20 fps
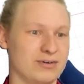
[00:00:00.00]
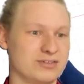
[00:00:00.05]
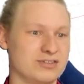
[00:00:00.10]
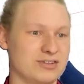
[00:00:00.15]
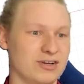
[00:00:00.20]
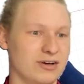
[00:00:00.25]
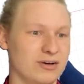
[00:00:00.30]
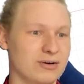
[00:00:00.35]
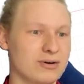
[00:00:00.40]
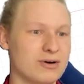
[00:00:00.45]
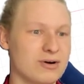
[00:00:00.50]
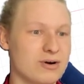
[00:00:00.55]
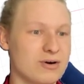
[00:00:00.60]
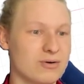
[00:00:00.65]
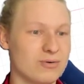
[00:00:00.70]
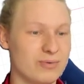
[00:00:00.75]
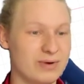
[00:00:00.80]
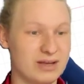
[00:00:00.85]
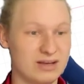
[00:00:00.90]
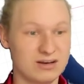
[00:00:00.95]
So
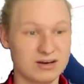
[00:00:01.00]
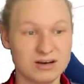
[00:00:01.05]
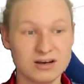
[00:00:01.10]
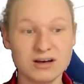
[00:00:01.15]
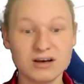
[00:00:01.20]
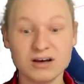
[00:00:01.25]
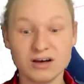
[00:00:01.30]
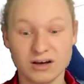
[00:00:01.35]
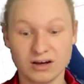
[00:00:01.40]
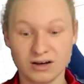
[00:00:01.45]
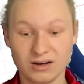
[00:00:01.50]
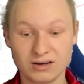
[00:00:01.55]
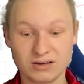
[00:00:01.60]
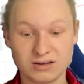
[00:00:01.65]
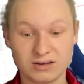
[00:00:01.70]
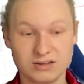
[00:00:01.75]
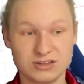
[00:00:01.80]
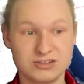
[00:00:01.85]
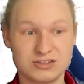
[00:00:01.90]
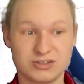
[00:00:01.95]
we could
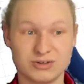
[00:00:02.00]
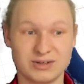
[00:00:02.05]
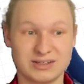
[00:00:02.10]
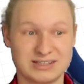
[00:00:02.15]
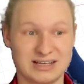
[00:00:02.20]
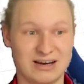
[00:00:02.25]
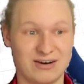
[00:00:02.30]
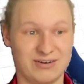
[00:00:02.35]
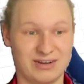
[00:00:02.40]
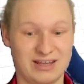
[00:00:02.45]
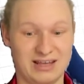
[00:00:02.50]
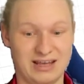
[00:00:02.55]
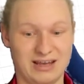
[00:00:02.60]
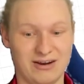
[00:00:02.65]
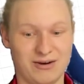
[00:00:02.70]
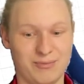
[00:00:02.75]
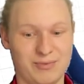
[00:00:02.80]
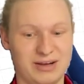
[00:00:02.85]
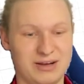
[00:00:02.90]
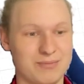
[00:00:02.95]
do it down here, and
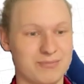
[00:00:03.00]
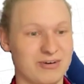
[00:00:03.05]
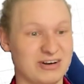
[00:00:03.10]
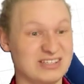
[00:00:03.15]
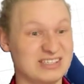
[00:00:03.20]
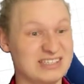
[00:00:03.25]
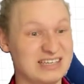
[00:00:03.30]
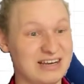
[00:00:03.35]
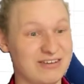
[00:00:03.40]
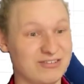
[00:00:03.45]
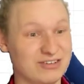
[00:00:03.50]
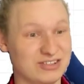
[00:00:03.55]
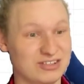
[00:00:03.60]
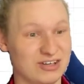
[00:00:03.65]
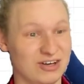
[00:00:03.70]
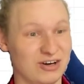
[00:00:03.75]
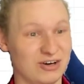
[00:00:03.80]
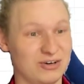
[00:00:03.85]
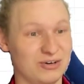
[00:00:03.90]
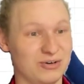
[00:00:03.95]
we can press C for
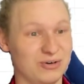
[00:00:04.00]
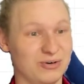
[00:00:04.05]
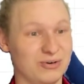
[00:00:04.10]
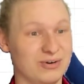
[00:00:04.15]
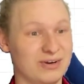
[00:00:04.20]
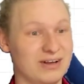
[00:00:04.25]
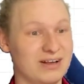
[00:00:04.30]
circle,